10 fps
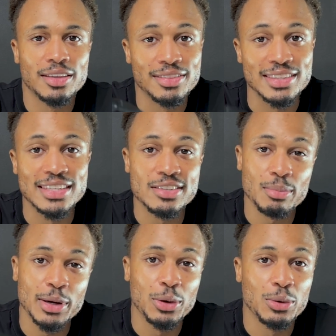These are
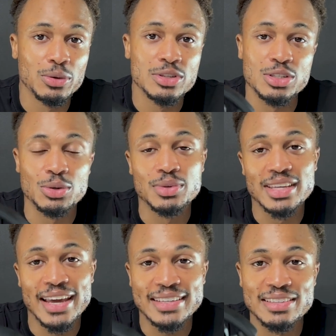my old Sony
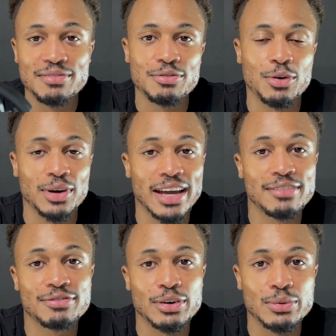XM4
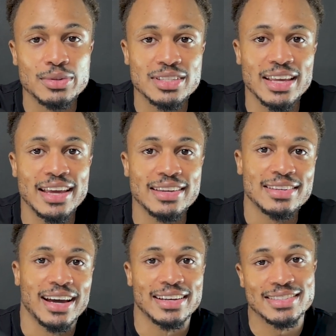headphones, and
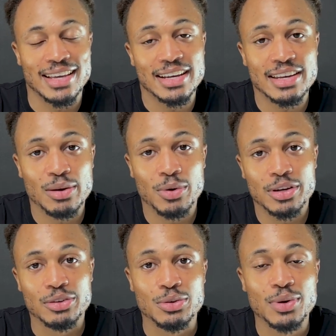I decided I
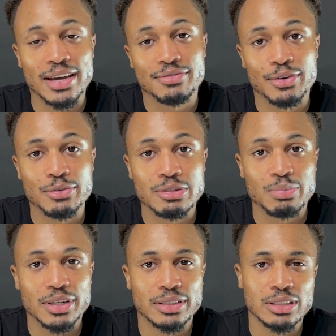wanted new headphones
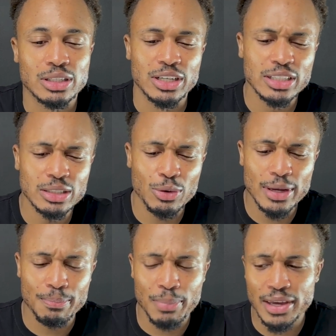but couldn't
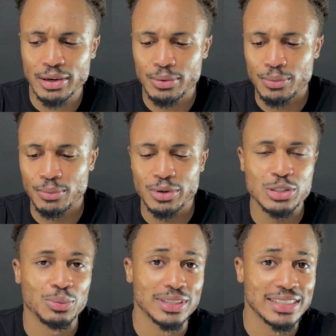quite pick which
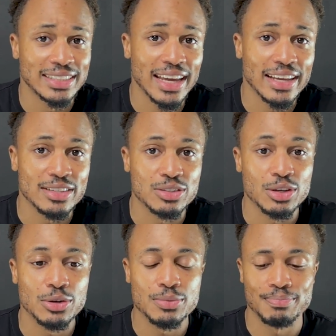one to get,
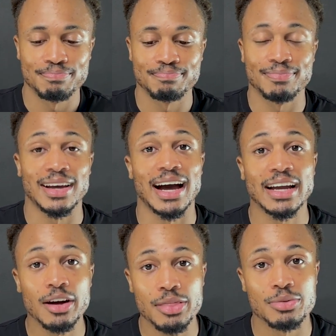so I
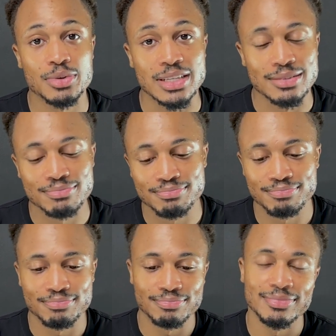got three.
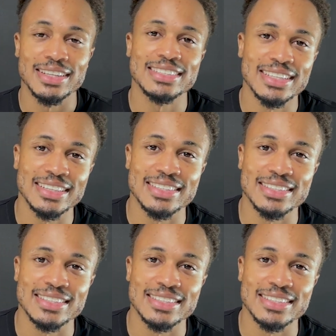Let's take this